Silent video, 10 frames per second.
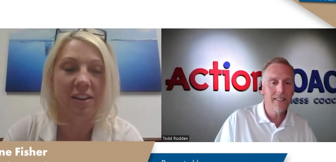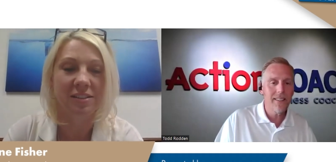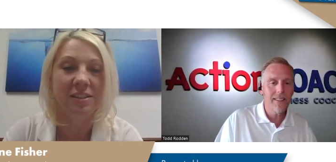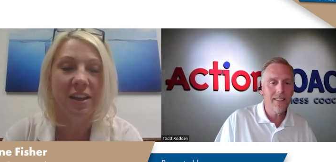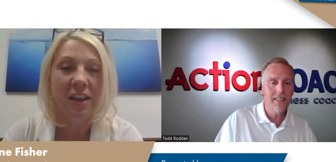Speaker 1: us.
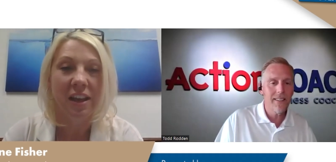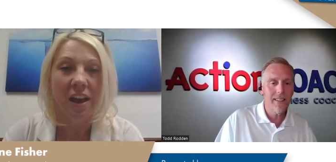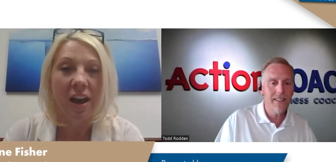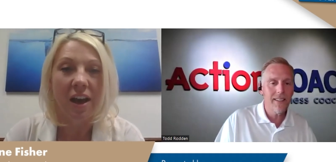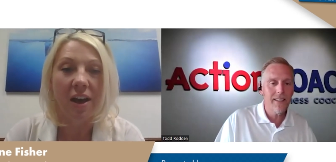
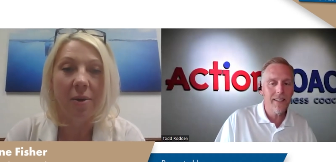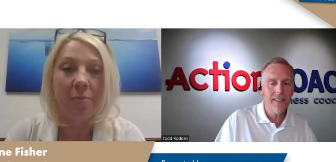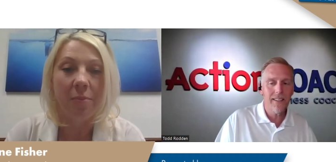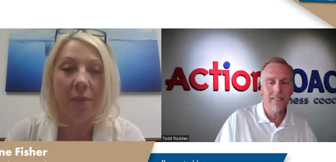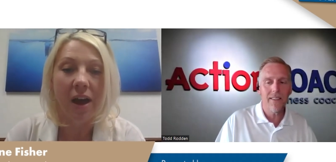
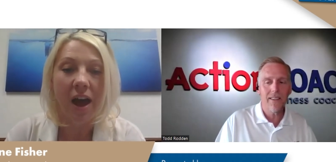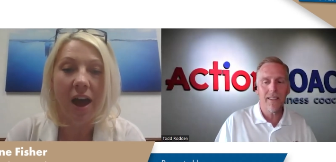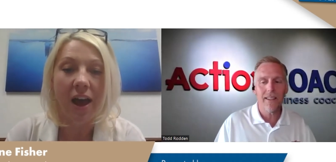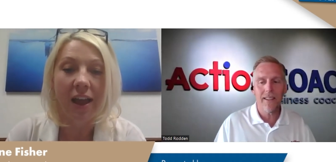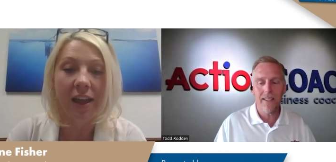Um,
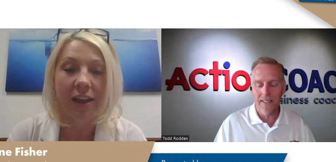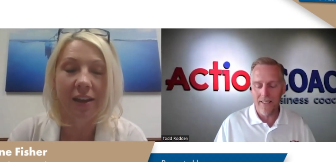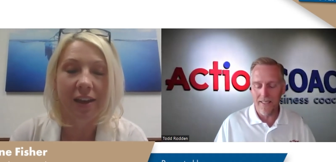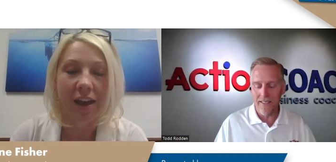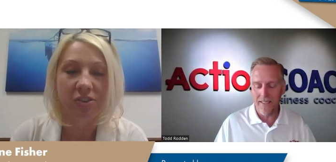I,
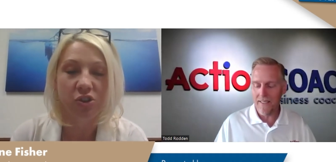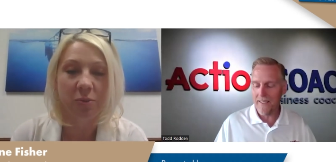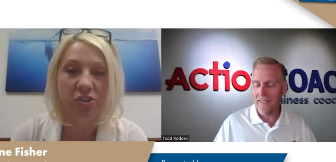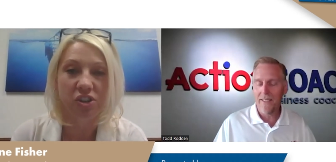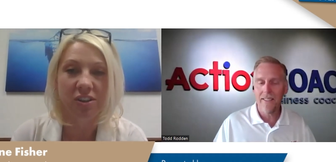as you
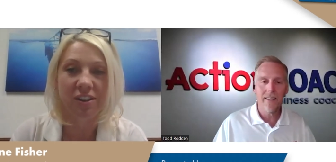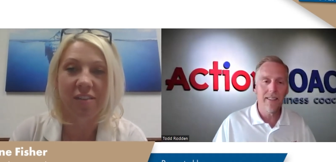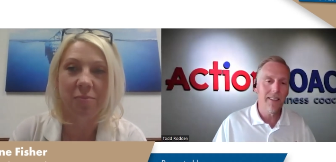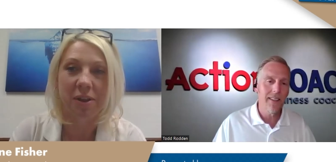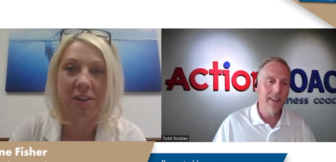mentioned,
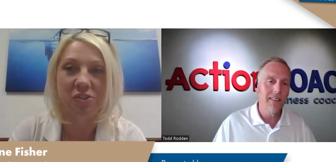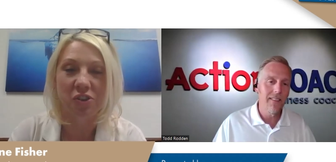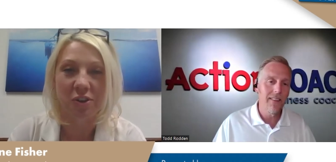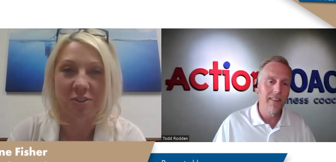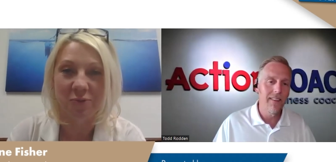have been in
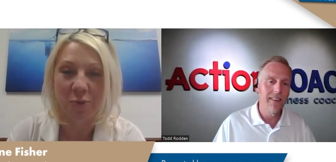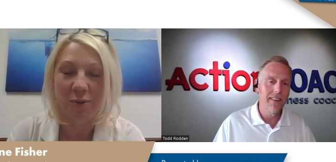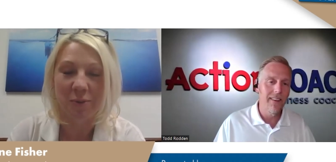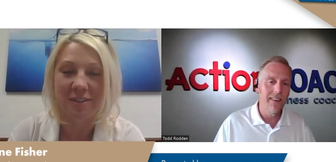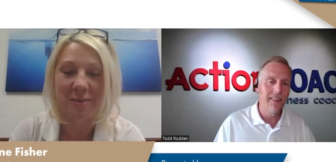insurance
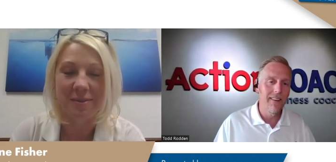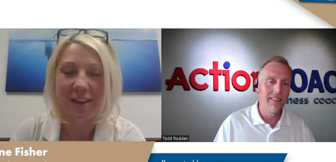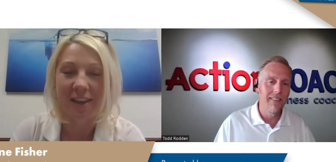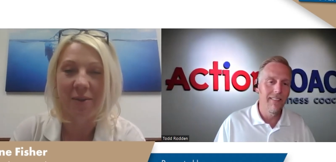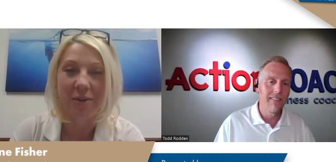for what seems
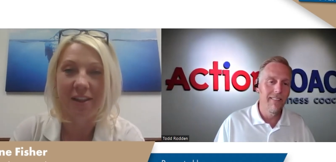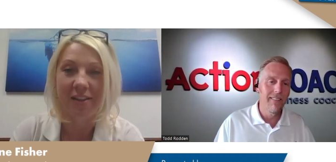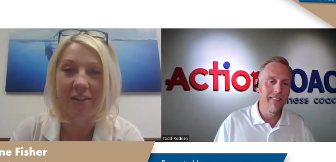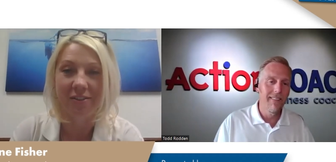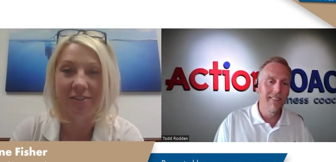like a really
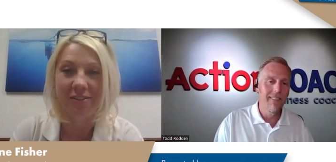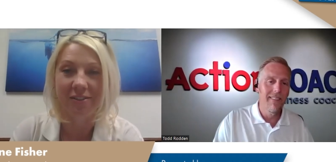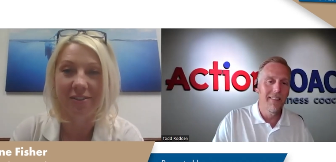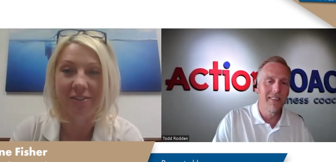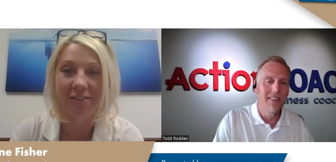long
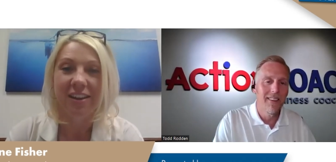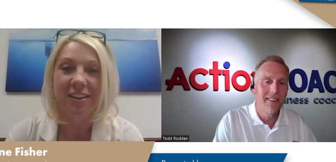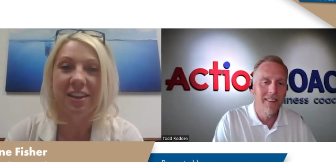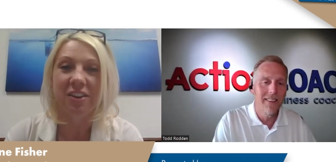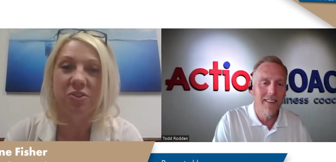time.
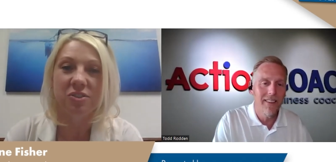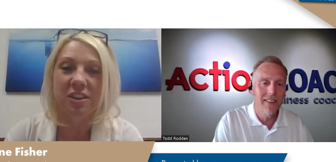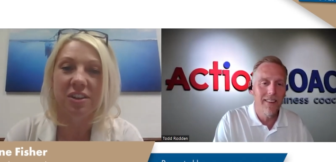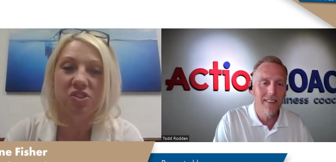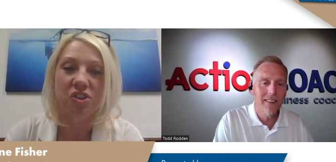
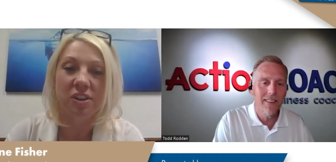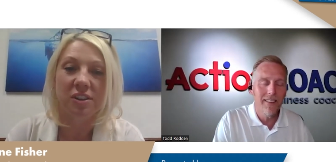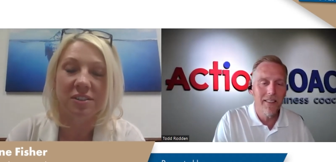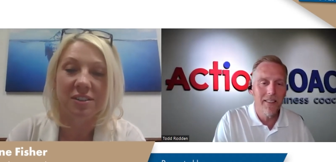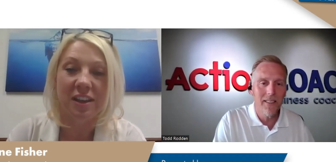Sanderson
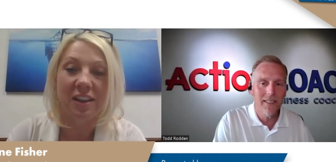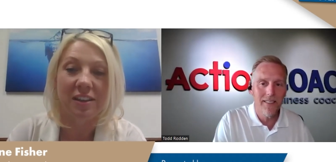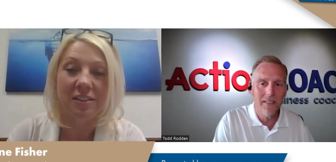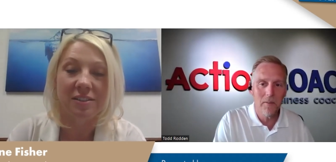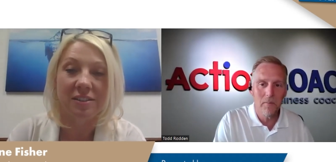Insurance
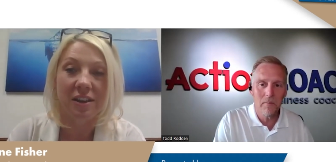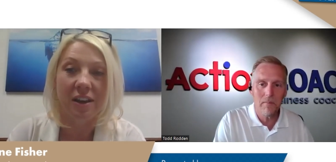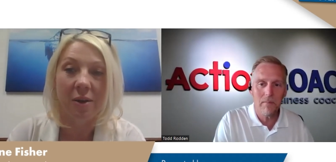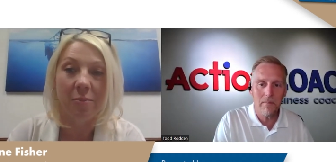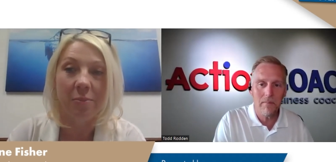is
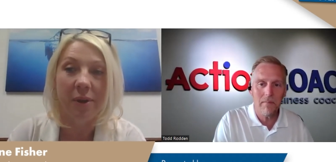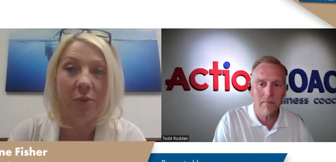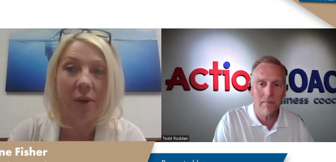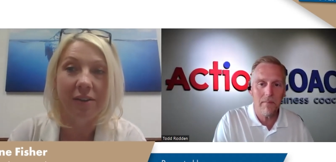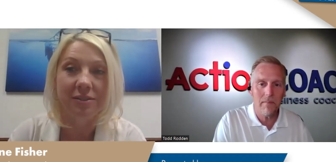uh, been
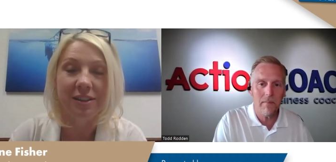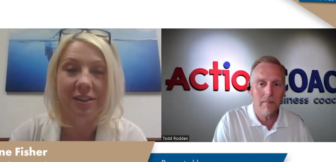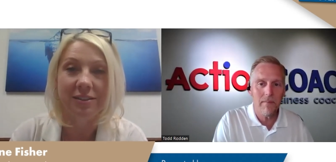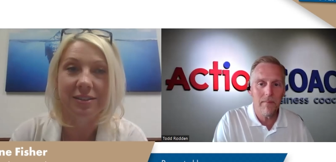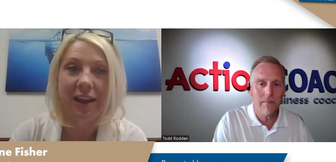around
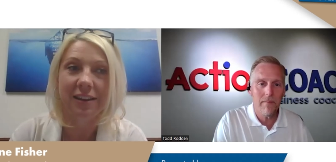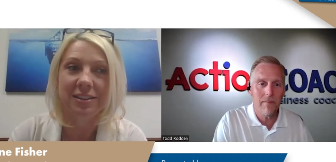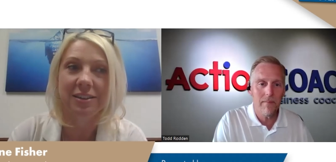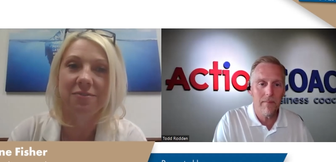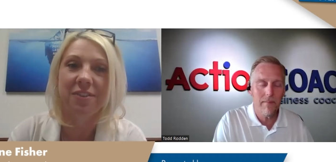since
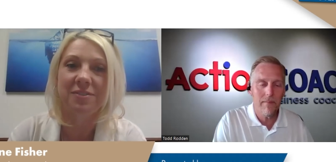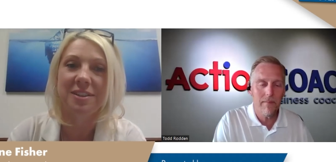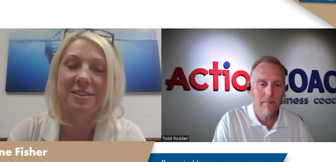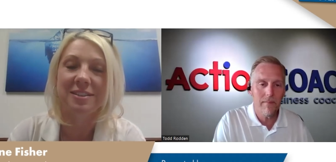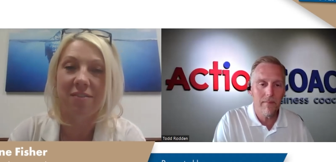
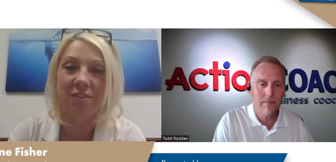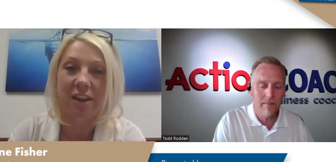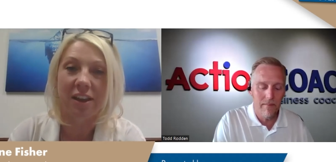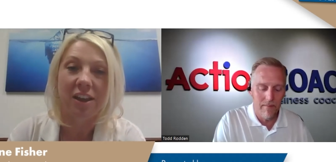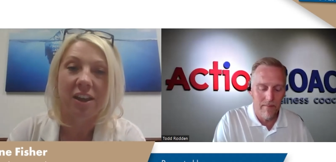
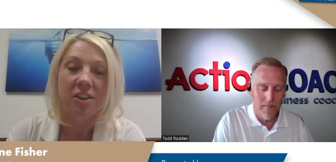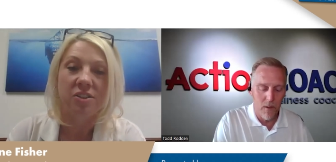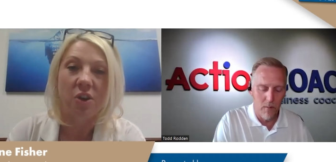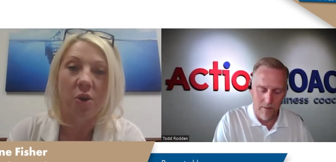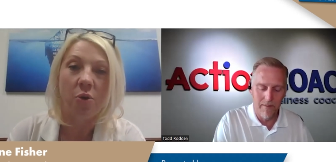1957.
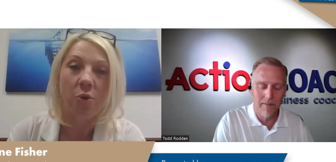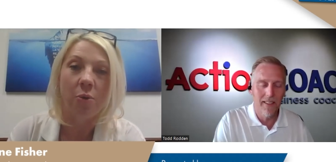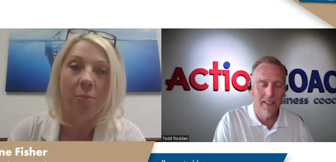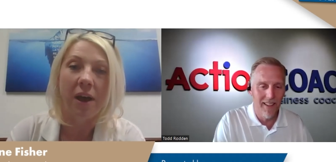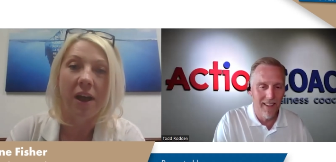
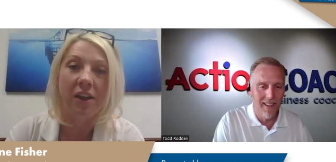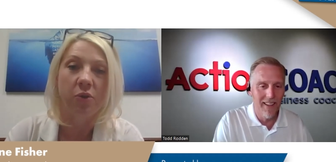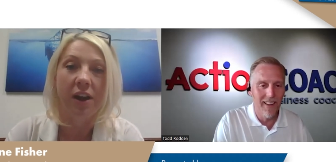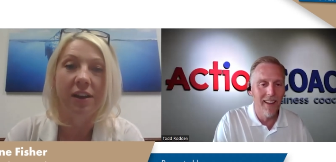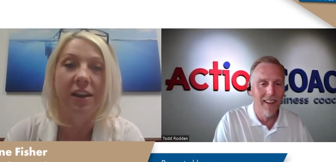So my
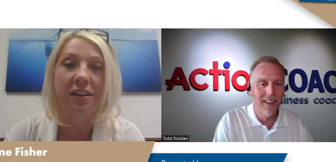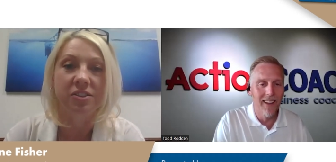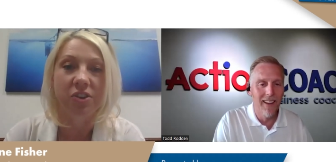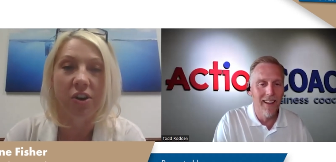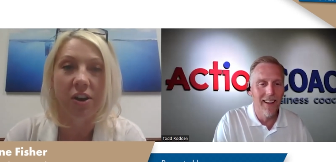granddad
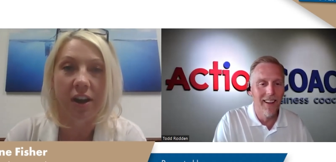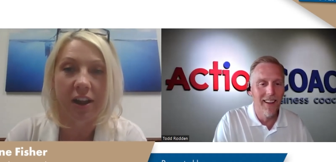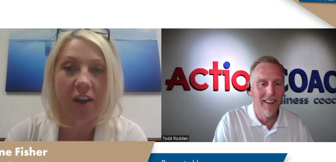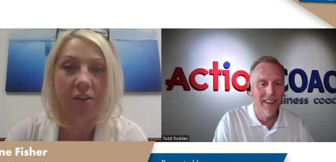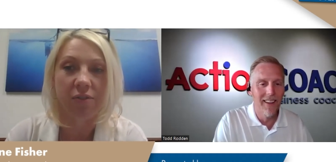started
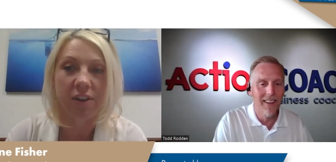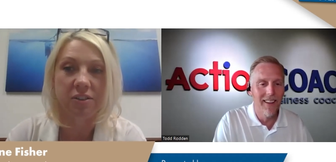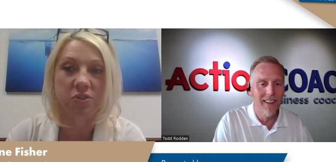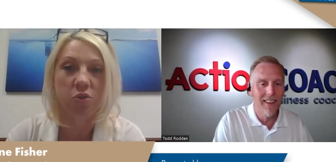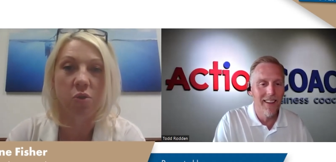it out of
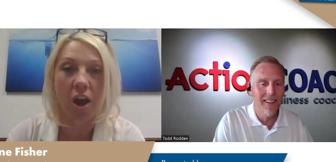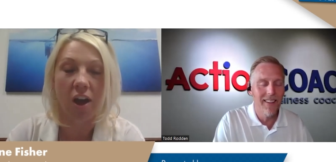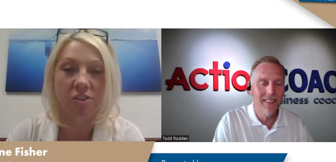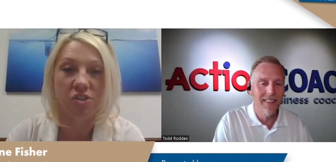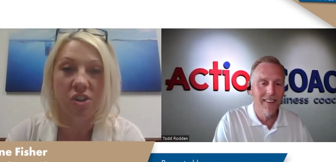his
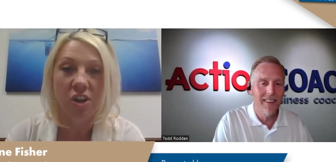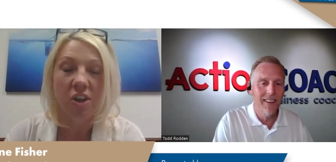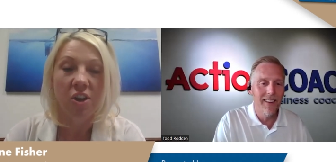garage,